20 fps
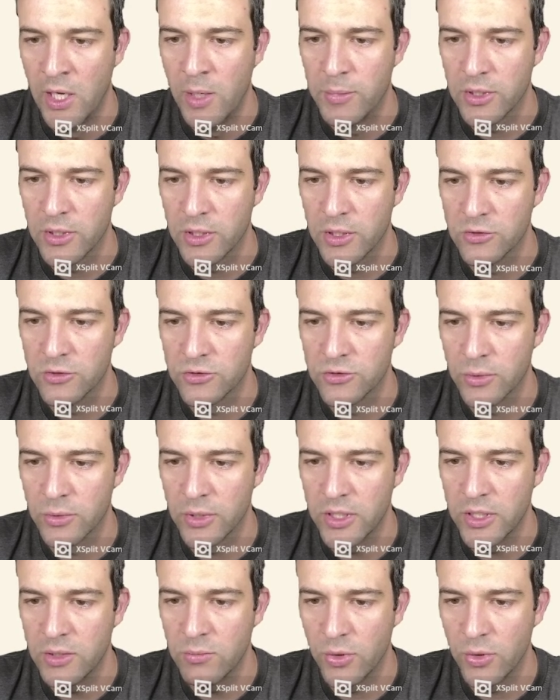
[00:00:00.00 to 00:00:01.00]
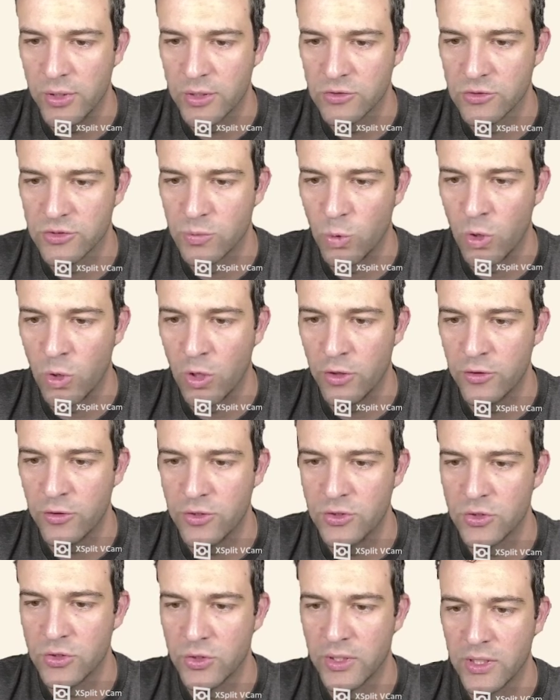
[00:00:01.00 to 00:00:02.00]
because the rain brings them water
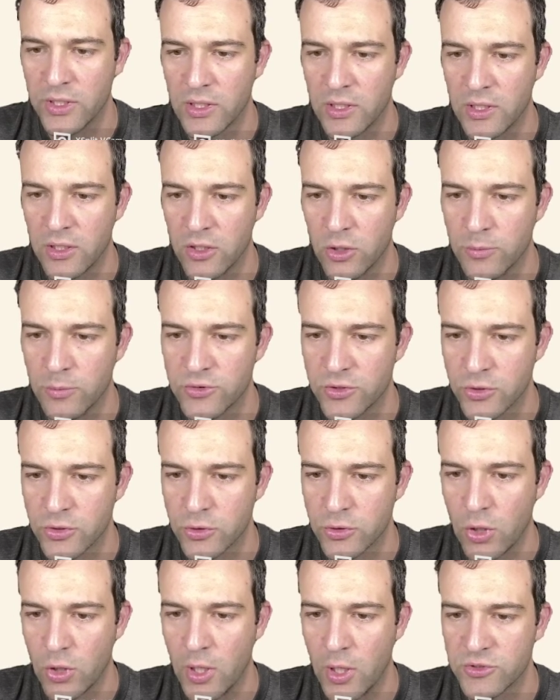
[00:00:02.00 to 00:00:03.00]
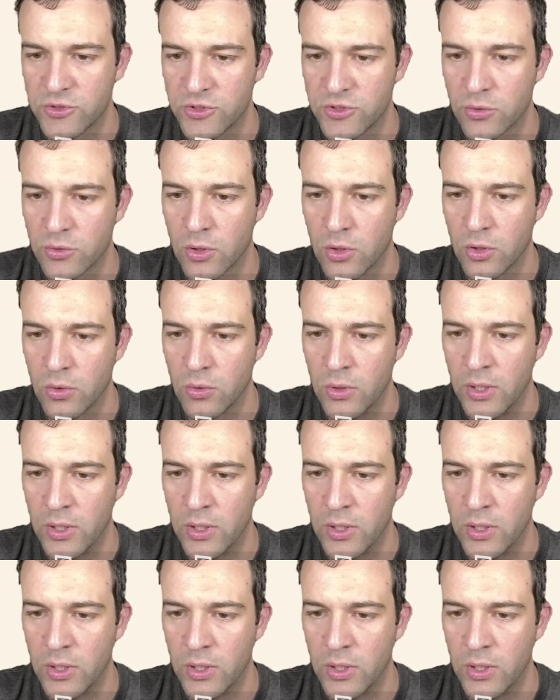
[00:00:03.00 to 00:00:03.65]
to drink and helps their crops to grow.